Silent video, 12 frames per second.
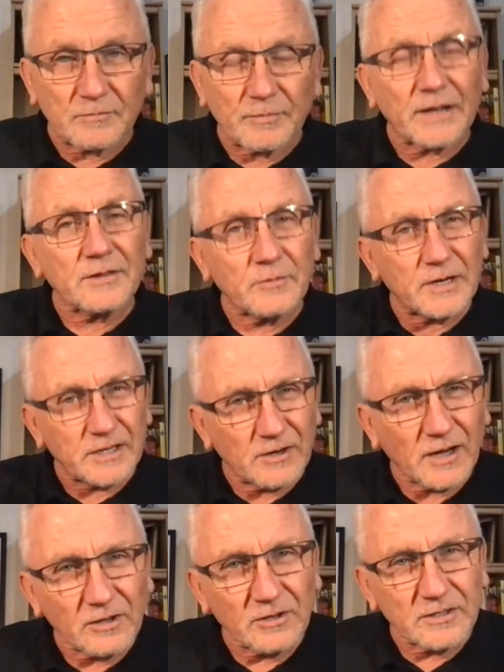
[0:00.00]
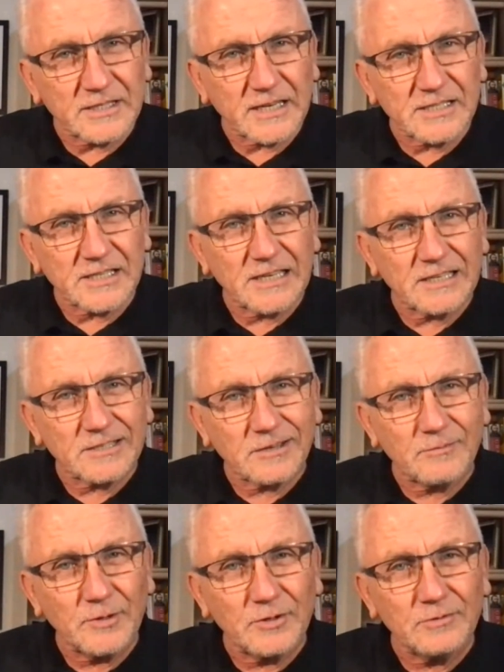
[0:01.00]
By the way, you know how long it takes to get to the
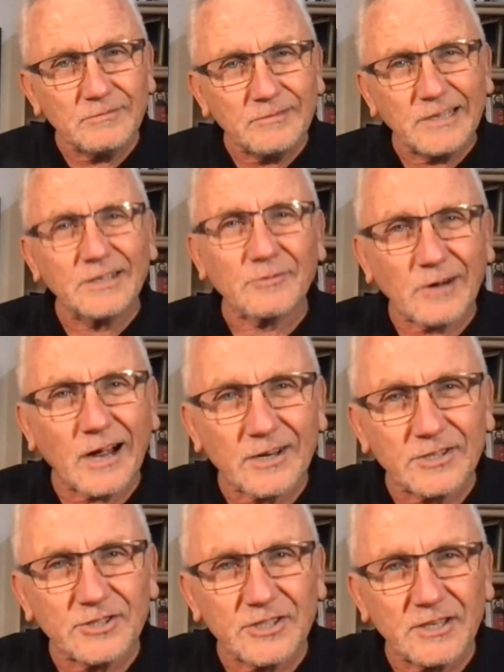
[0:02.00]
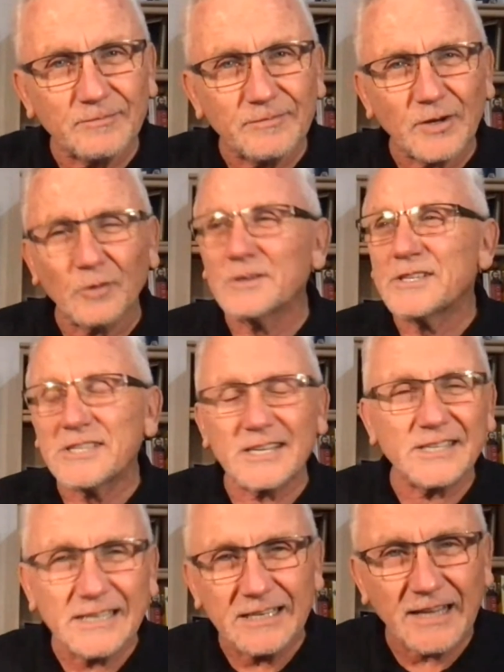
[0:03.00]
moon in a rocket ship going
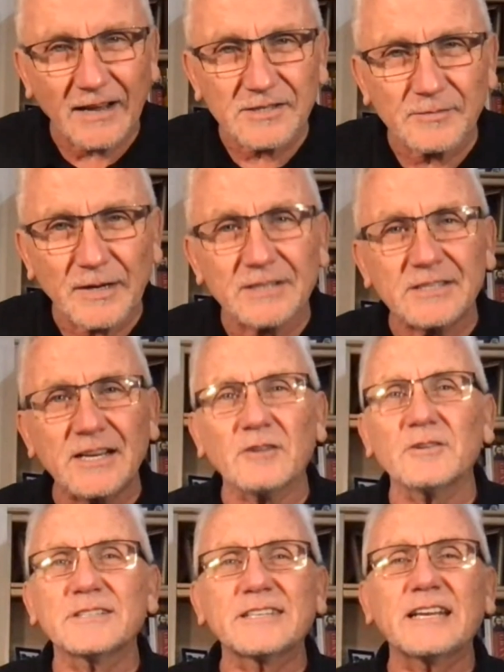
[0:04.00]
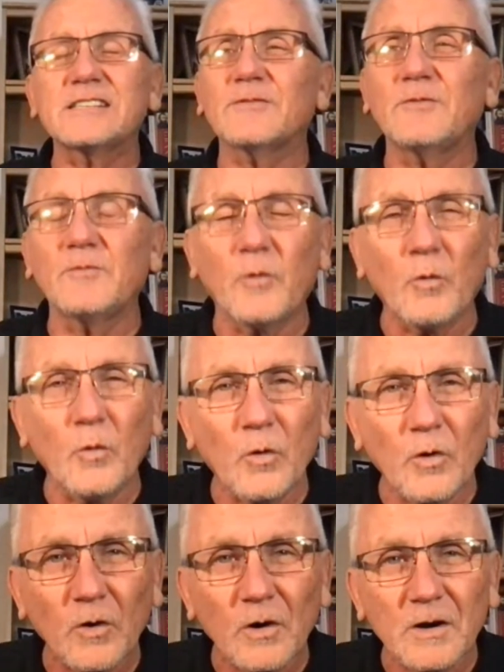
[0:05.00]
16,000 miles an hour? It takes
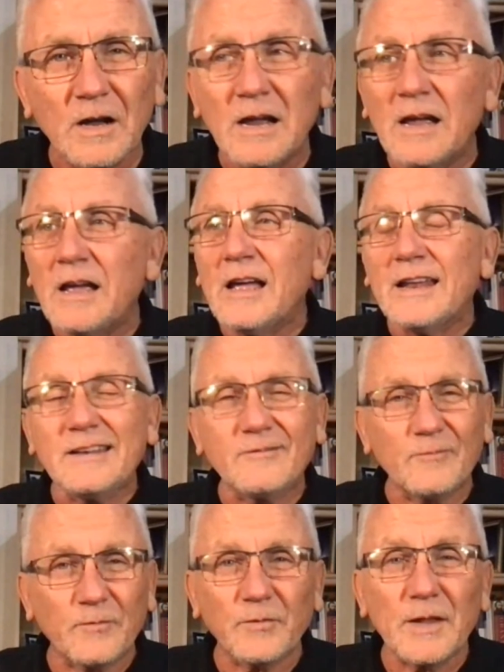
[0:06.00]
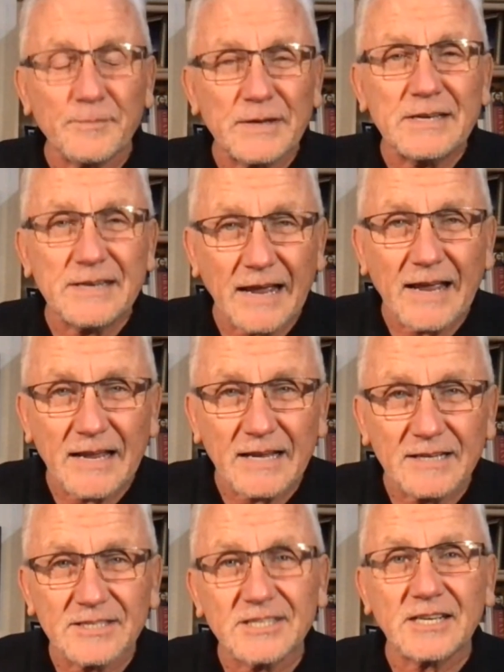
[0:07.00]
4 flipping
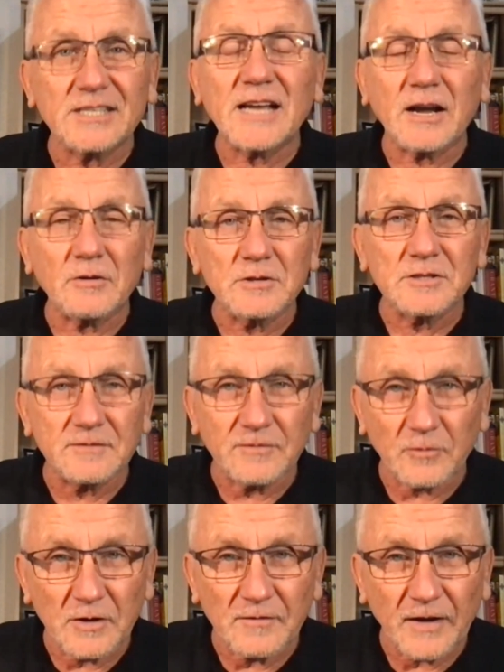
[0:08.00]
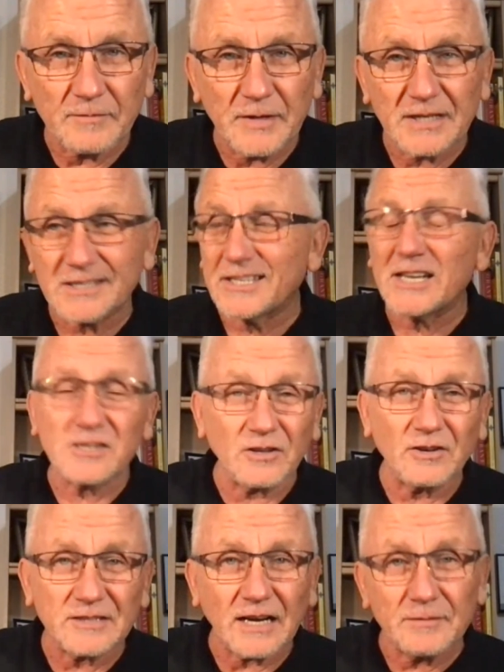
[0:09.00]
days, 6 hours and 45 minutes. It takes a long
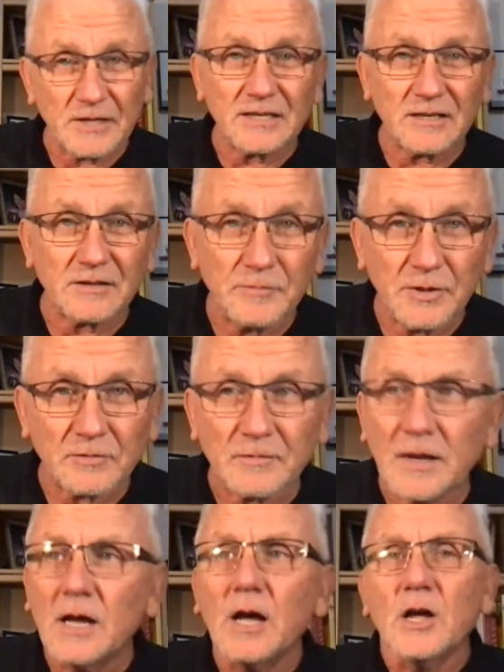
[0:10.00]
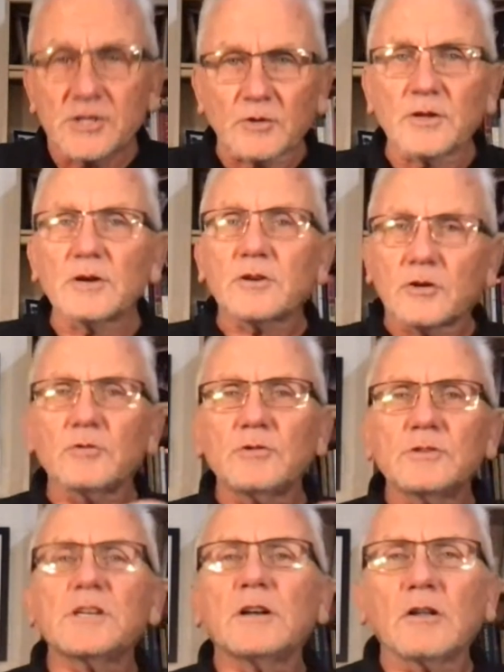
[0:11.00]
time to get to the moon. So they're
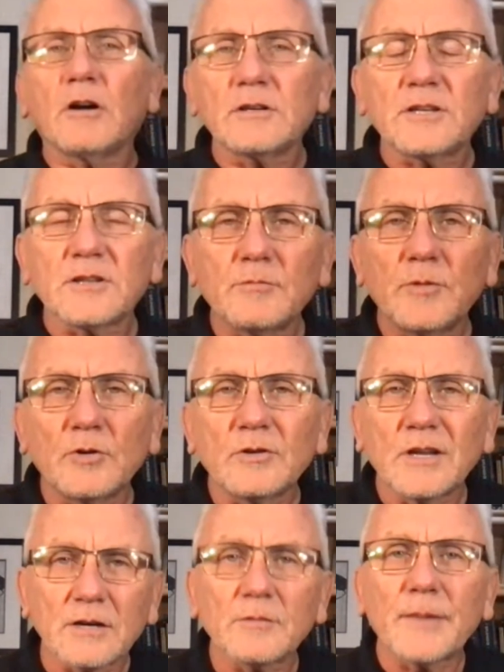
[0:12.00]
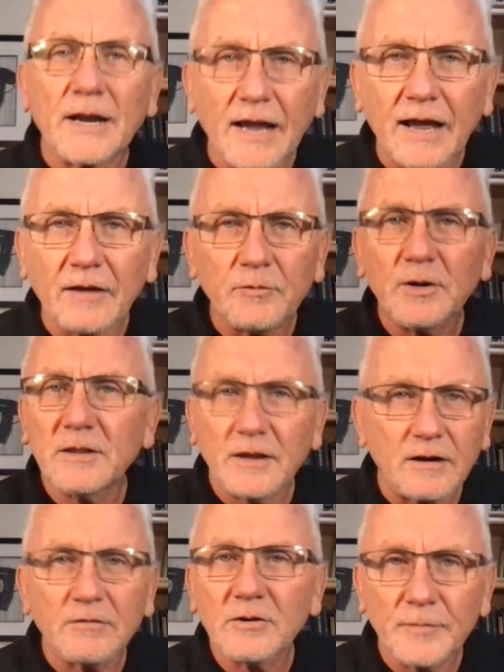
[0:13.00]
cruising along to the moon, and they're about halfway there.
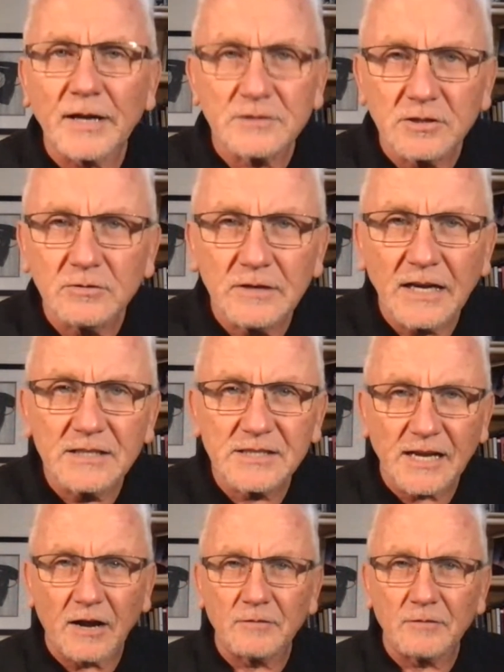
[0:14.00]
They're about 2 days out.